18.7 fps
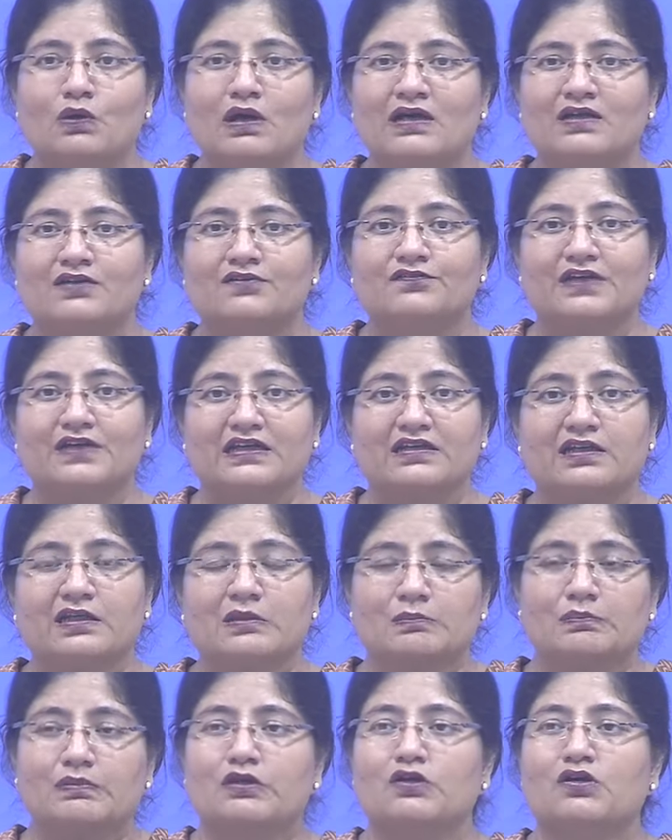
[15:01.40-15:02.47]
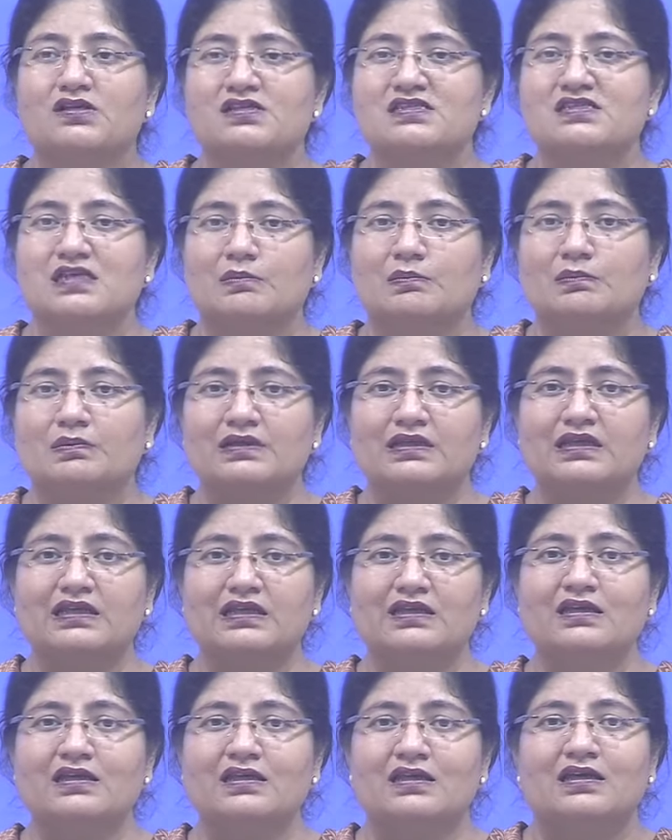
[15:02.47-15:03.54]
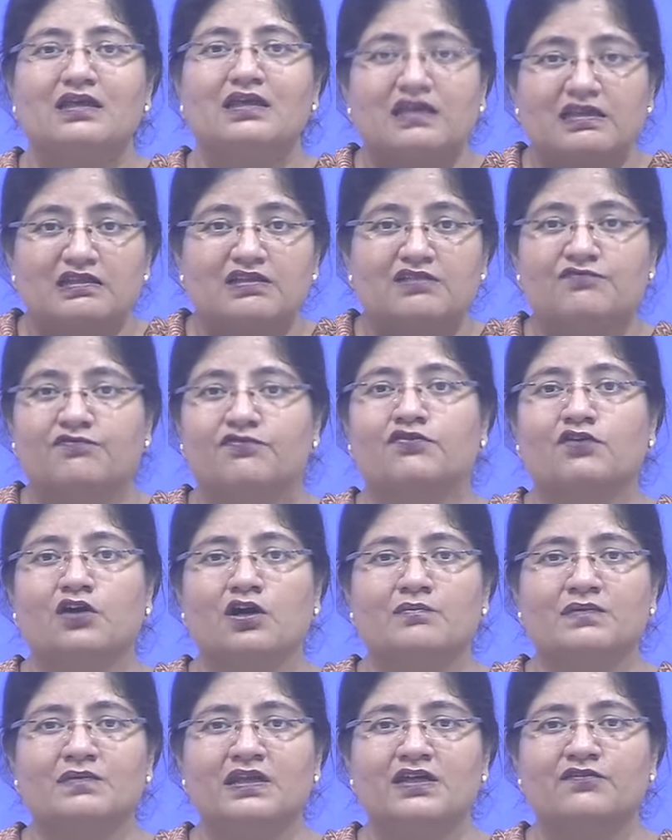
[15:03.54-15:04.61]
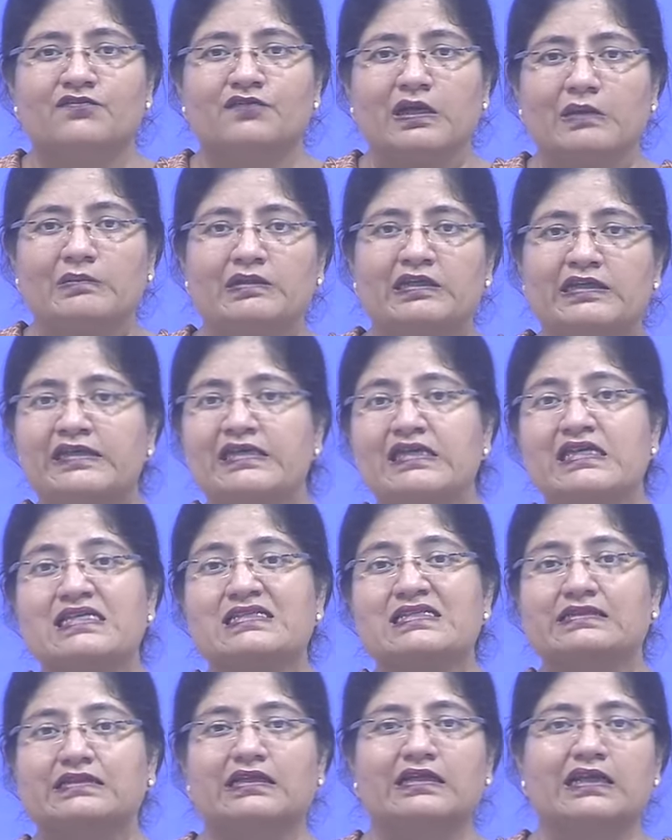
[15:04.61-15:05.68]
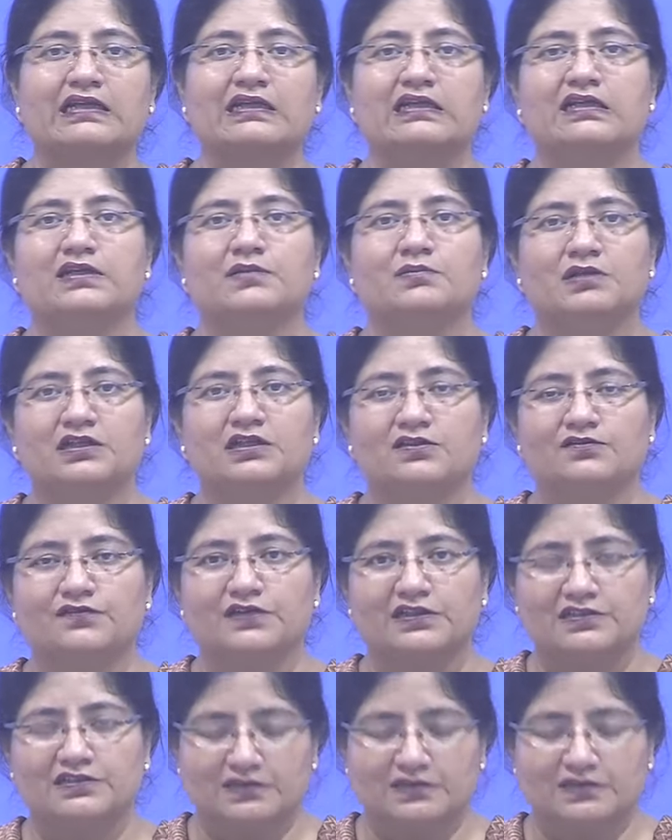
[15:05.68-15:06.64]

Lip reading: are affecting because somebody from their family is directly being affected.